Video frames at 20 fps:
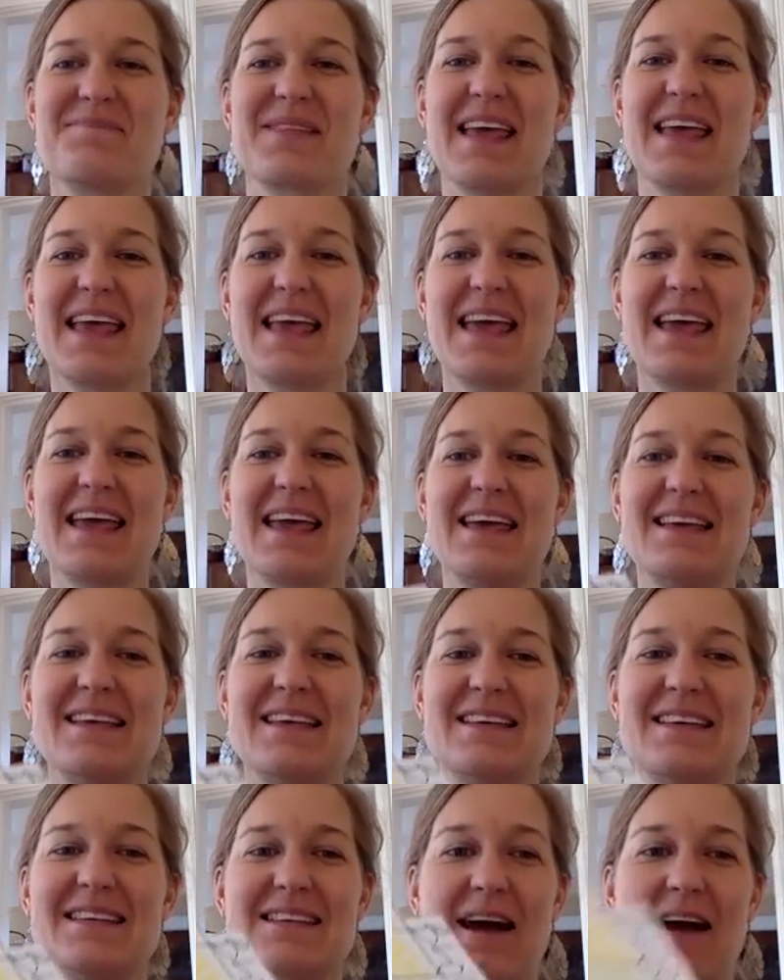His
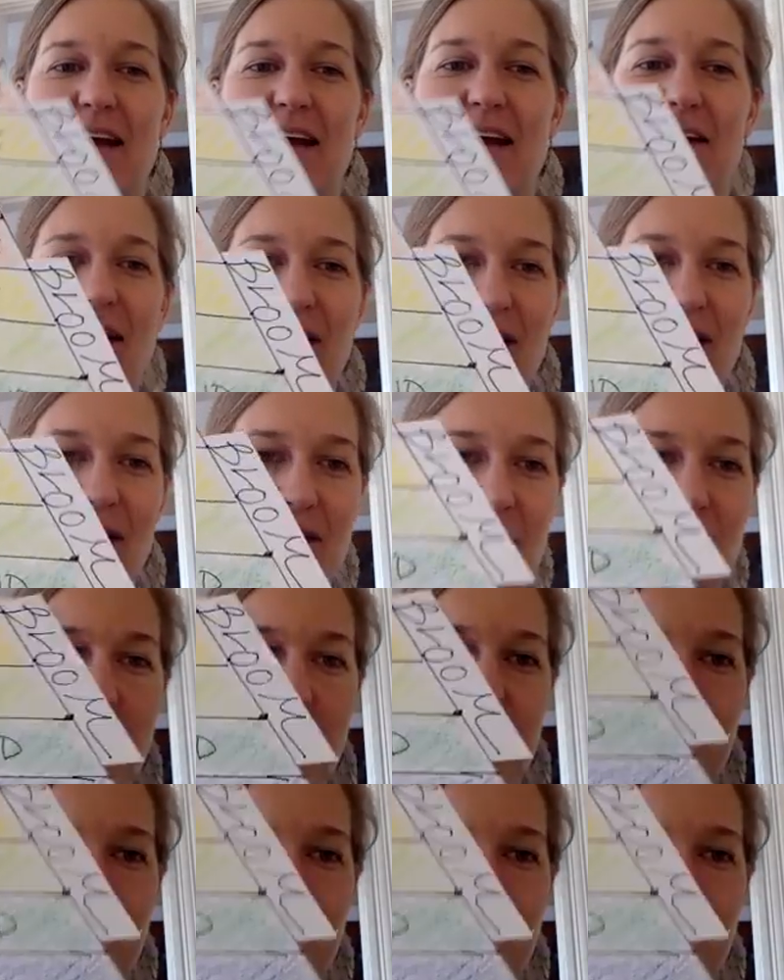hierarchy looks something